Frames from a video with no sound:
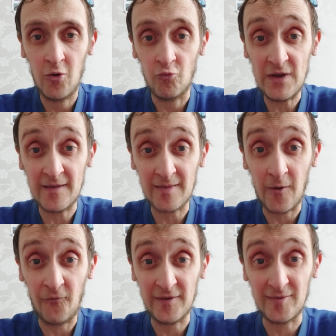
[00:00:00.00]
Reed's
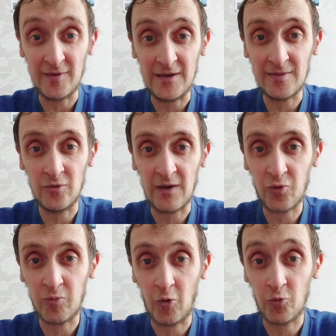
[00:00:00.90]
out for the season. I
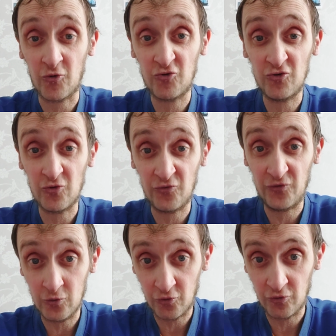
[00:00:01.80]
spoke to a
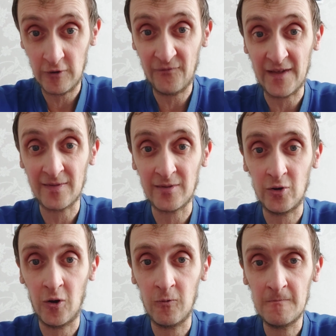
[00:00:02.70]
few crew fans and
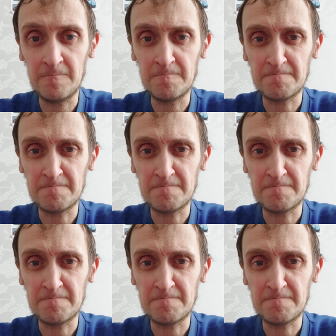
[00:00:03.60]
all.